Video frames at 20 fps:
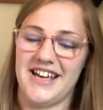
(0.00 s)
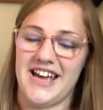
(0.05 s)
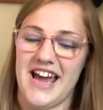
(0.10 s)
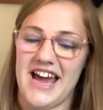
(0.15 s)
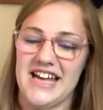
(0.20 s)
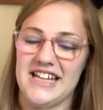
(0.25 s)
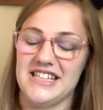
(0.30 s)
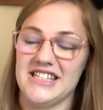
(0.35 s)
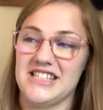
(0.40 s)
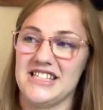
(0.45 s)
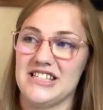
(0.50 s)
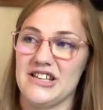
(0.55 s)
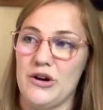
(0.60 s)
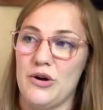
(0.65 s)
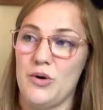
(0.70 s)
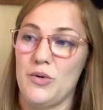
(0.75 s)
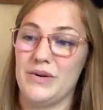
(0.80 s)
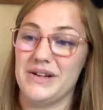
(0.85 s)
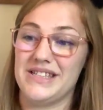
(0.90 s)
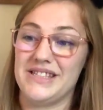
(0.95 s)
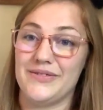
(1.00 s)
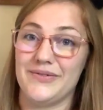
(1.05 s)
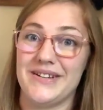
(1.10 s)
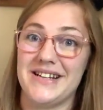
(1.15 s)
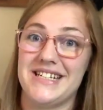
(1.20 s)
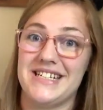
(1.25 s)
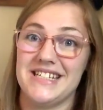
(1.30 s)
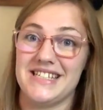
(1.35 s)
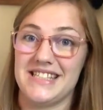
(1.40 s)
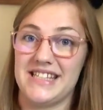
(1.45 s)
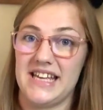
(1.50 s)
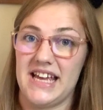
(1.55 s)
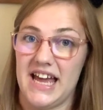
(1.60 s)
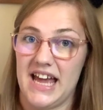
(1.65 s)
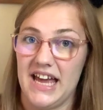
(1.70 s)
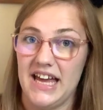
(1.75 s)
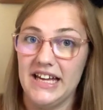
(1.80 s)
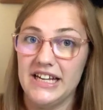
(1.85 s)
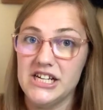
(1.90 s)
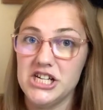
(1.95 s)
And so once it reaches the
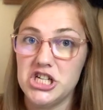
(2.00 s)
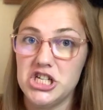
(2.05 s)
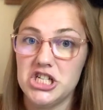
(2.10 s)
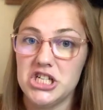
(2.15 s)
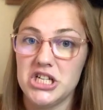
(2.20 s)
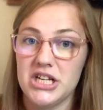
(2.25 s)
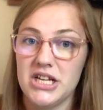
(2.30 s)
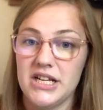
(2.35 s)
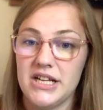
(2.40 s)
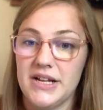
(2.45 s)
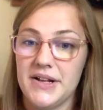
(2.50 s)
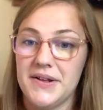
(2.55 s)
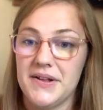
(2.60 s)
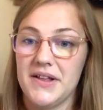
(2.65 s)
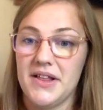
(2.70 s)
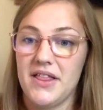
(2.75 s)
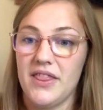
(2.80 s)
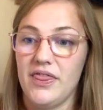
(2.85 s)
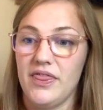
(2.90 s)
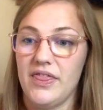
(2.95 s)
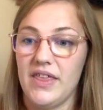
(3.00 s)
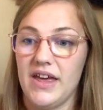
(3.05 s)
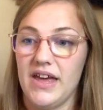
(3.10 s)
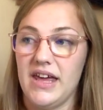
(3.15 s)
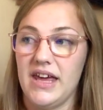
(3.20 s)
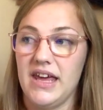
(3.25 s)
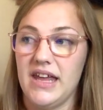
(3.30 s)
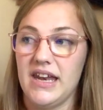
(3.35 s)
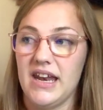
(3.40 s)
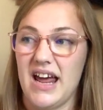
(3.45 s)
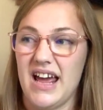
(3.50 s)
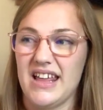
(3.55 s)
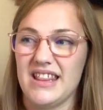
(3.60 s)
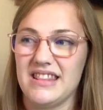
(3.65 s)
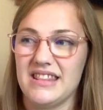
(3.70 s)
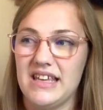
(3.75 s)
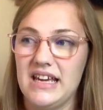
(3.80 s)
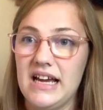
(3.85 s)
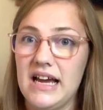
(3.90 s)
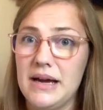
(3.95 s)
edge, then I
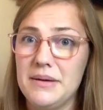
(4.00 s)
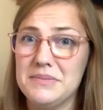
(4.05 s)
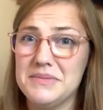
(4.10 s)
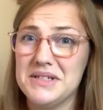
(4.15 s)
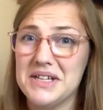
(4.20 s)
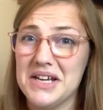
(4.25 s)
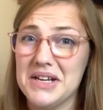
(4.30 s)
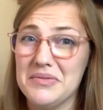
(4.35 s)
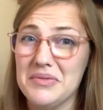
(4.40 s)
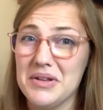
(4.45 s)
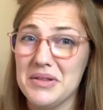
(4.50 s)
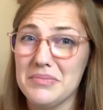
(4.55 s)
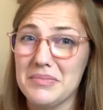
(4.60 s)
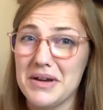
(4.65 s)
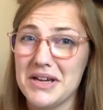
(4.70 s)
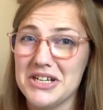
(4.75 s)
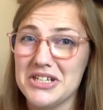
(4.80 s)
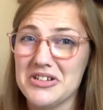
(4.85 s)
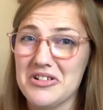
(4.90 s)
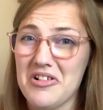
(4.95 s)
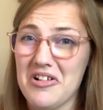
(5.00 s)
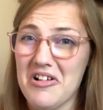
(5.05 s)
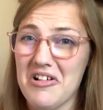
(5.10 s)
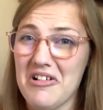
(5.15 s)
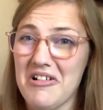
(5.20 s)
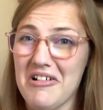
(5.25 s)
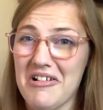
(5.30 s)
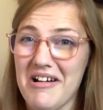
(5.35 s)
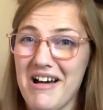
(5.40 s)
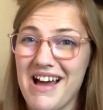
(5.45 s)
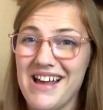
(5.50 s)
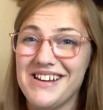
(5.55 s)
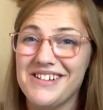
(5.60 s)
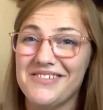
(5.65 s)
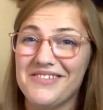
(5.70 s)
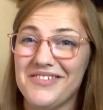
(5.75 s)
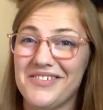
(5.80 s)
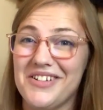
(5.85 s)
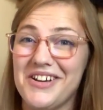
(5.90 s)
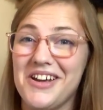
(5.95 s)
think I'm done with my shawl. I
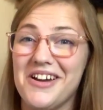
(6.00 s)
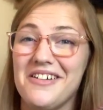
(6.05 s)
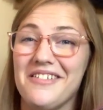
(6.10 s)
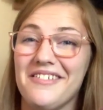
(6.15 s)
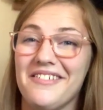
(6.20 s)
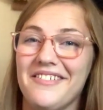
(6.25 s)
don't know.